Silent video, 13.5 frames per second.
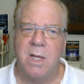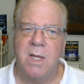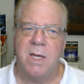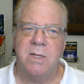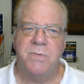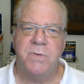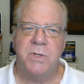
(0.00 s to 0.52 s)

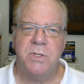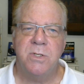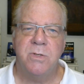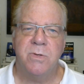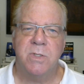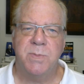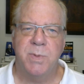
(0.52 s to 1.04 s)
and the vision
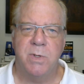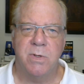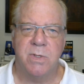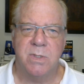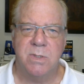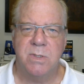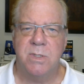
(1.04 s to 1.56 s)
you
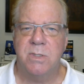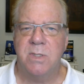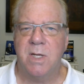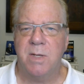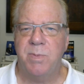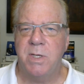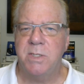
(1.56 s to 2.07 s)
experience is
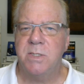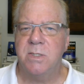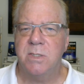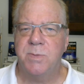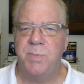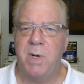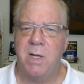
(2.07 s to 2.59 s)
like placing
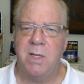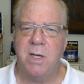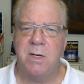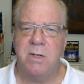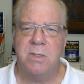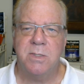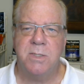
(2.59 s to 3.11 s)
a
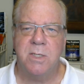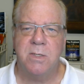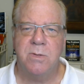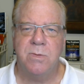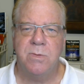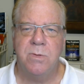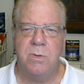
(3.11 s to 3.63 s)
spotlight on a
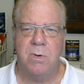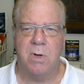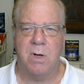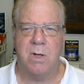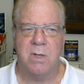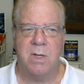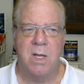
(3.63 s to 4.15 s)
single
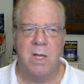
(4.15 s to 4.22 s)
neuron